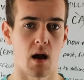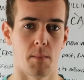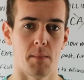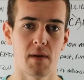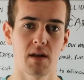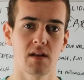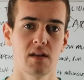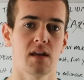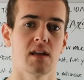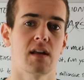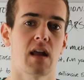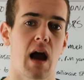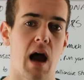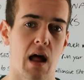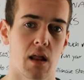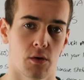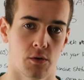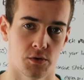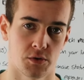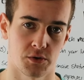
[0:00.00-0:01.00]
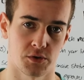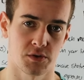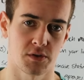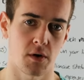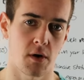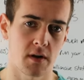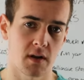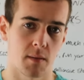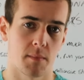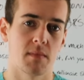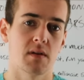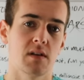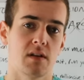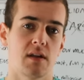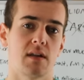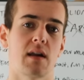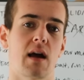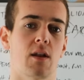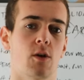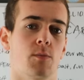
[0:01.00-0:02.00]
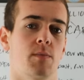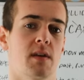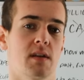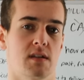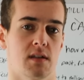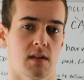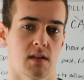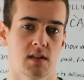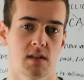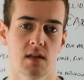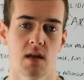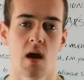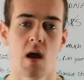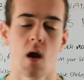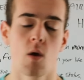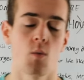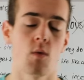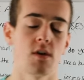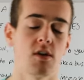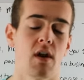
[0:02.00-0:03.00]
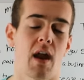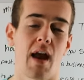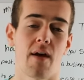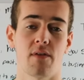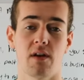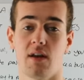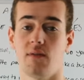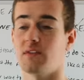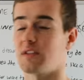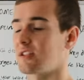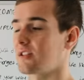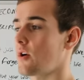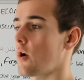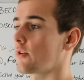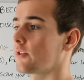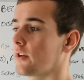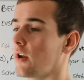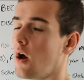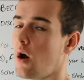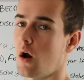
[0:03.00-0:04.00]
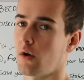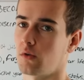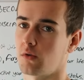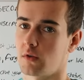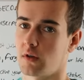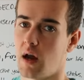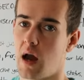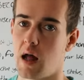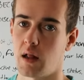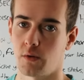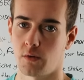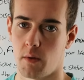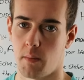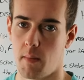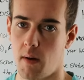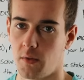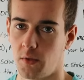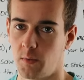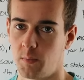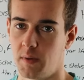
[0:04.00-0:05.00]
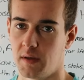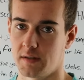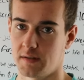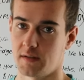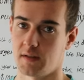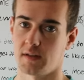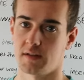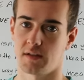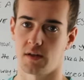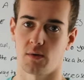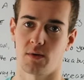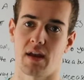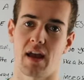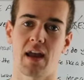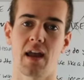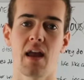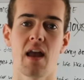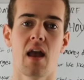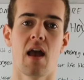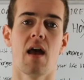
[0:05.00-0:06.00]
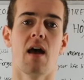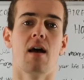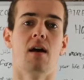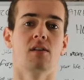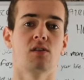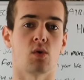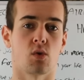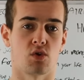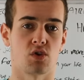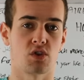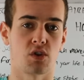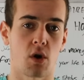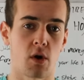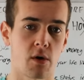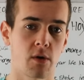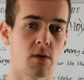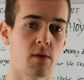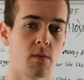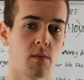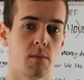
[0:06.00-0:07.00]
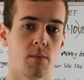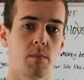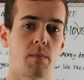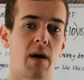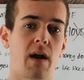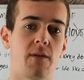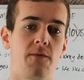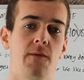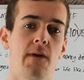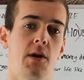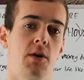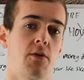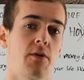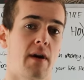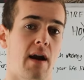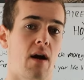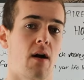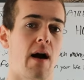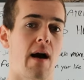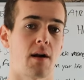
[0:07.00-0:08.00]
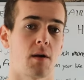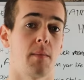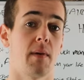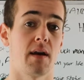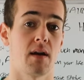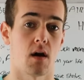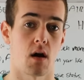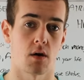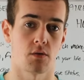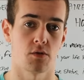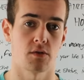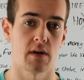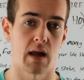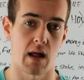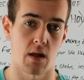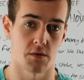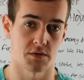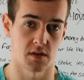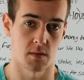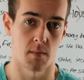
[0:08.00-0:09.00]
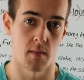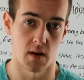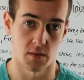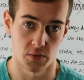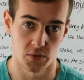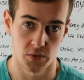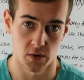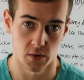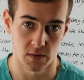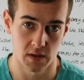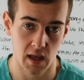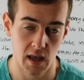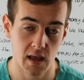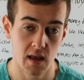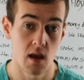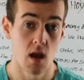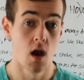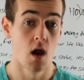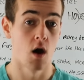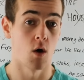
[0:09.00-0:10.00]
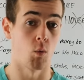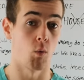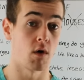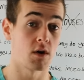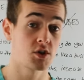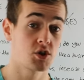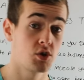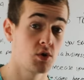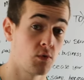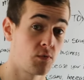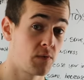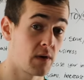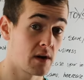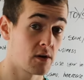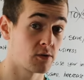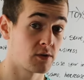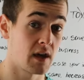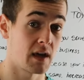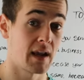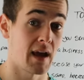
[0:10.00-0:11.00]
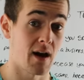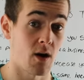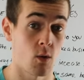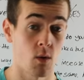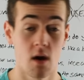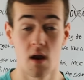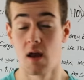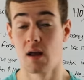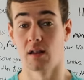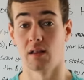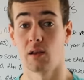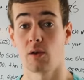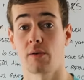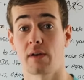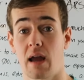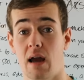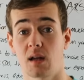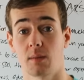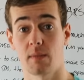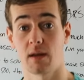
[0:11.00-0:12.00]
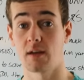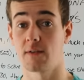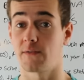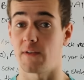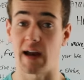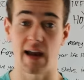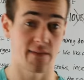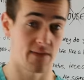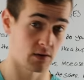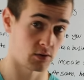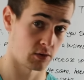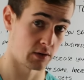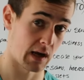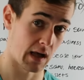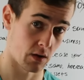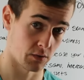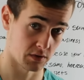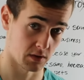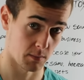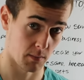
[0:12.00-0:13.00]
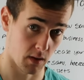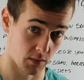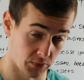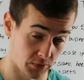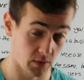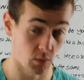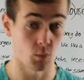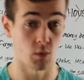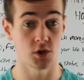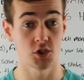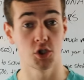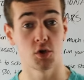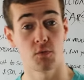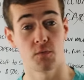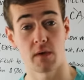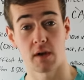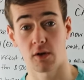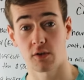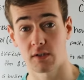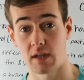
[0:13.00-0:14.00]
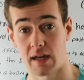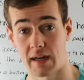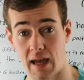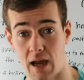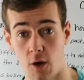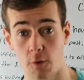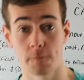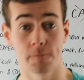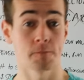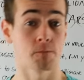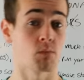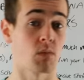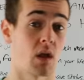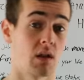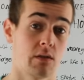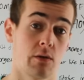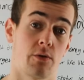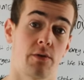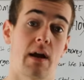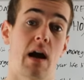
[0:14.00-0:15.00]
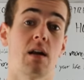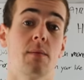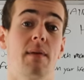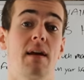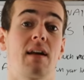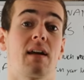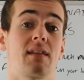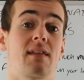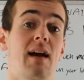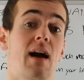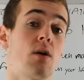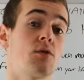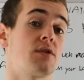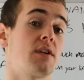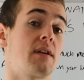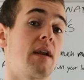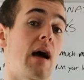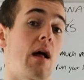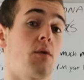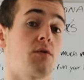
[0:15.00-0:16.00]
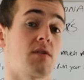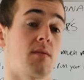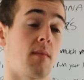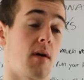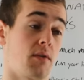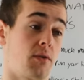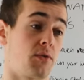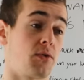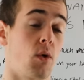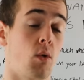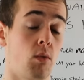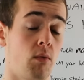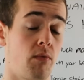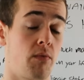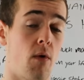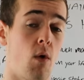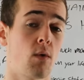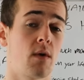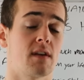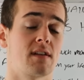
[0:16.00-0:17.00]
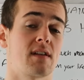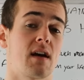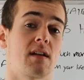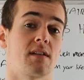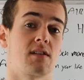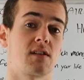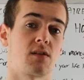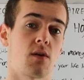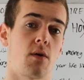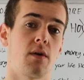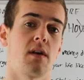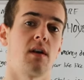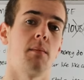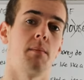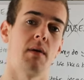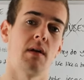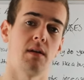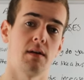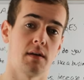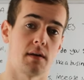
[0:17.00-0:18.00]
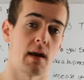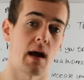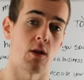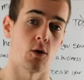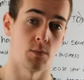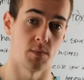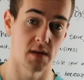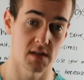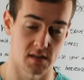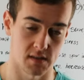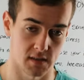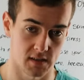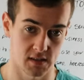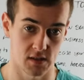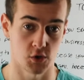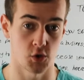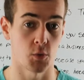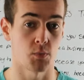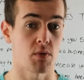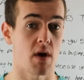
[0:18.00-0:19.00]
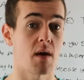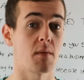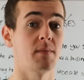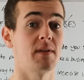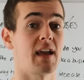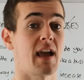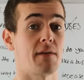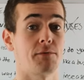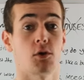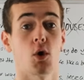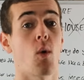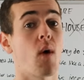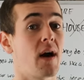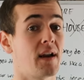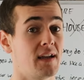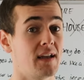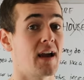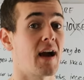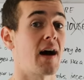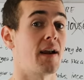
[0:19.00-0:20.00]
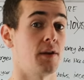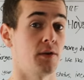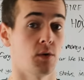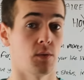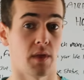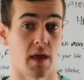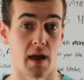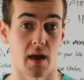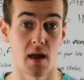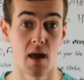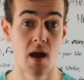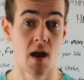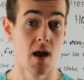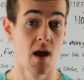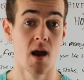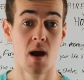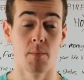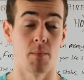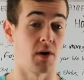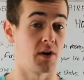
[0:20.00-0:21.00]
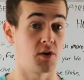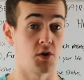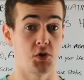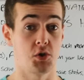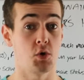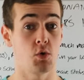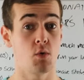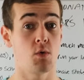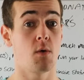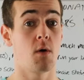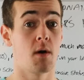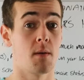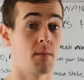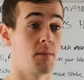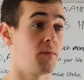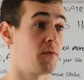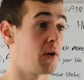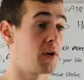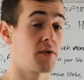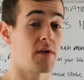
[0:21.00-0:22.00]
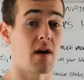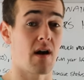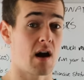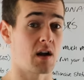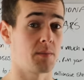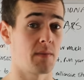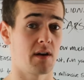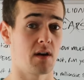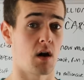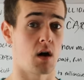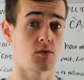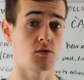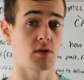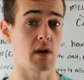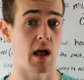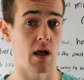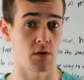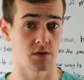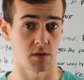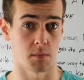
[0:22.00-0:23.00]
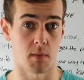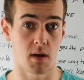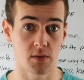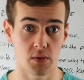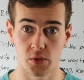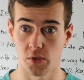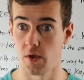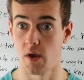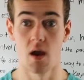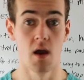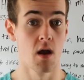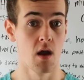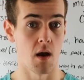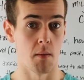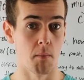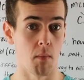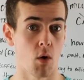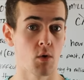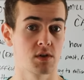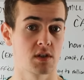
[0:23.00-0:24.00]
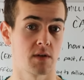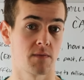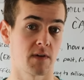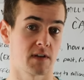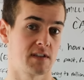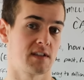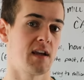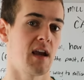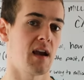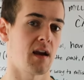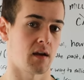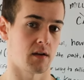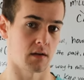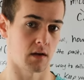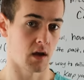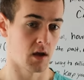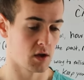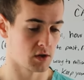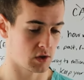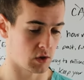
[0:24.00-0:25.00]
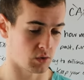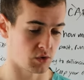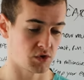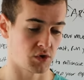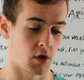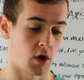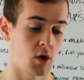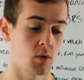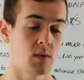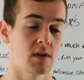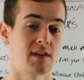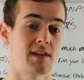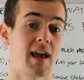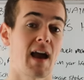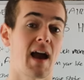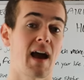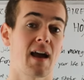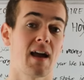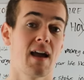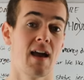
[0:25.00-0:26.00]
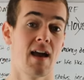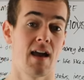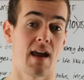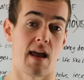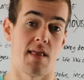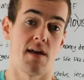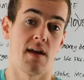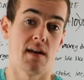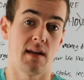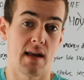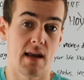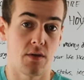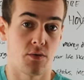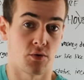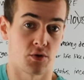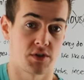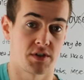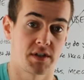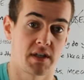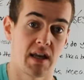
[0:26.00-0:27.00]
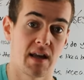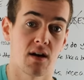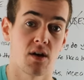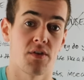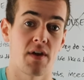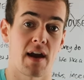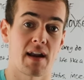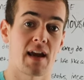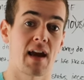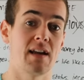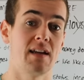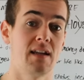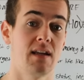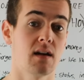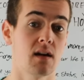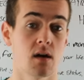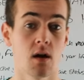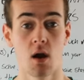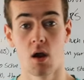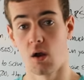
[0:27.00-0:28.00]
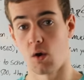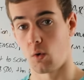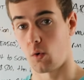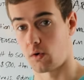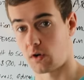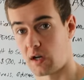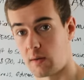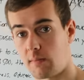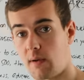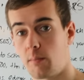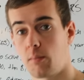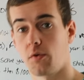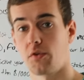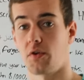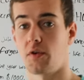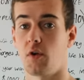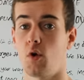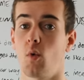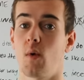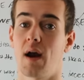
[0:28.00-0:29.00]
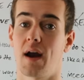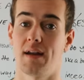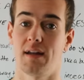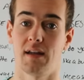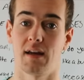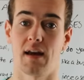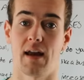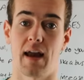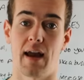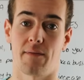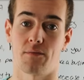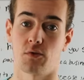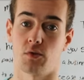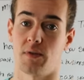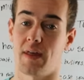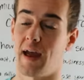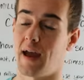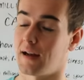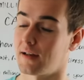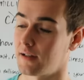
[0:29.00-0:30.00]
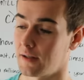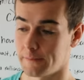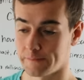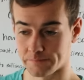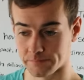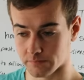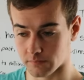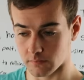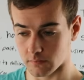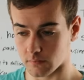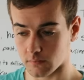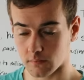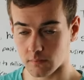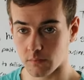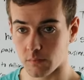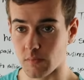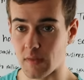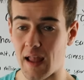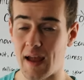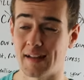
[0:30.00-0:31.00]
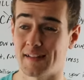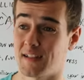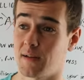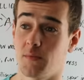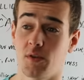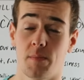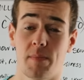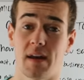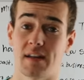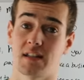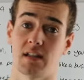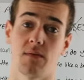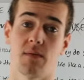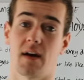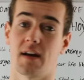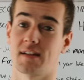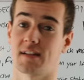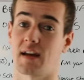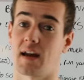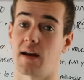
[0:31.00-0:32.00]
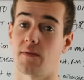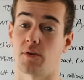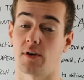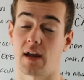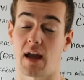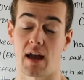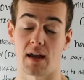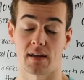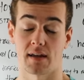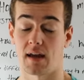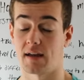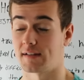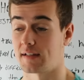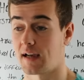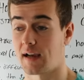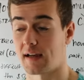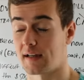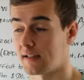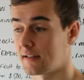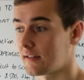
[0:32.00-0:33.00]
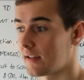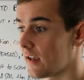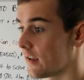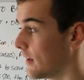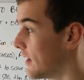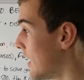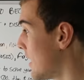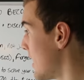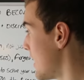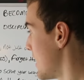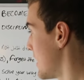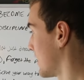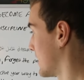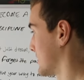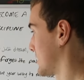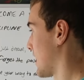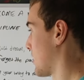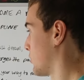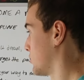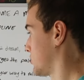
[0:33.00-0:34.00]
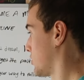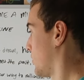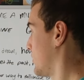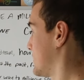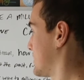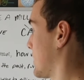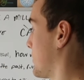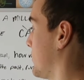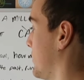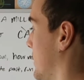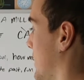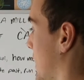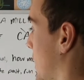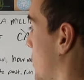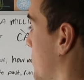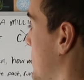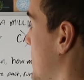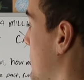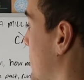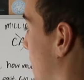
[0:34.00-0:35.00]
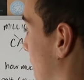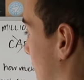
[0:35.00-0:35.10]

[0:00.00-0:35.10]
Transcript: a million dollars or starting a million dollar business when you haven't even started a $100 a month business, okay? So start by figuring out how to make a $100 a month, okay? Once you figured that out, learn how to make $500 a month. And once you figured that out, learn how to make a $1,000 a month. Don't focus on starting a million dollar business because you probably have no idea how to do that. But could you figure out how to make a $100 a month? Most of us can. So start with that and then either scale that idea or come up with a new idea after that. That's some of the best advice I ever got, guys. I got to say, because that was always something that held me